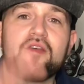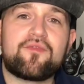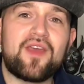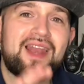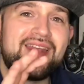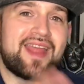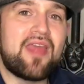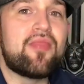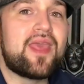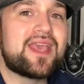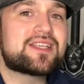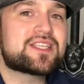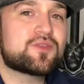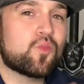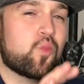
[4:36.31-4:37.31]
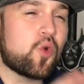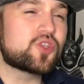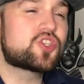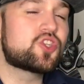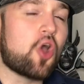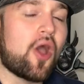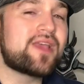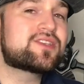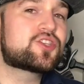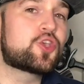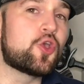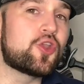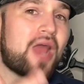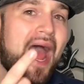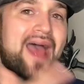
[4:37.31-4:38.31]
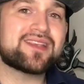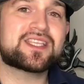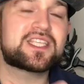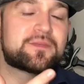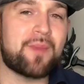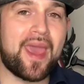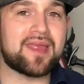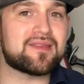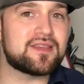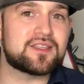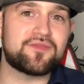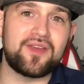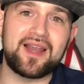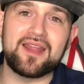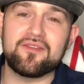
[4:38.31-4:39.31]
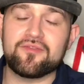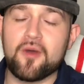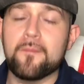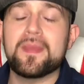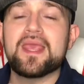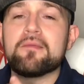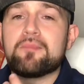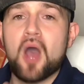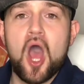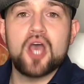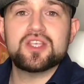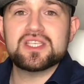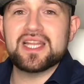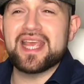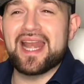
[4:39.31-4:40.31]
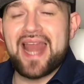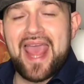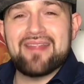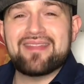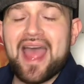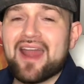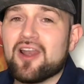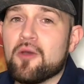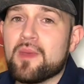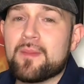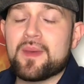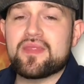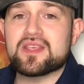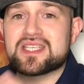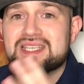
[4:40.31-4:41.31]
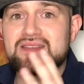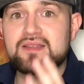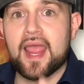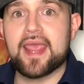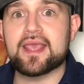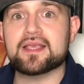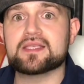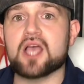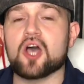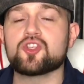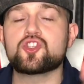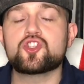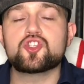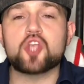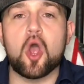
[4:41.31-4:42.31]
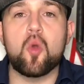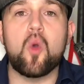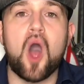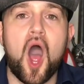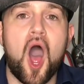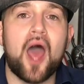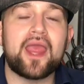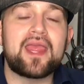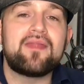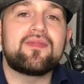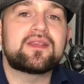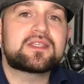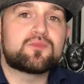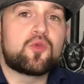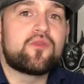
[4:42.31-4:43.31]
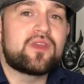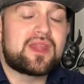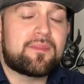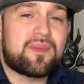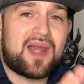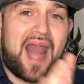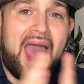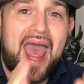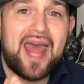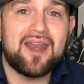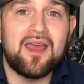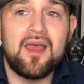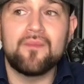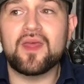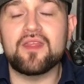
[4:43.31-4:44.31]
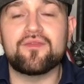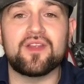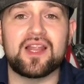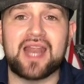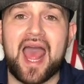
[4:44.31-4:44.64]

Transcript: villain in this was not as good as Spectre's villain. For me personally, it let it down a little bit, but the stakes are so high in this movie. The plan that the villain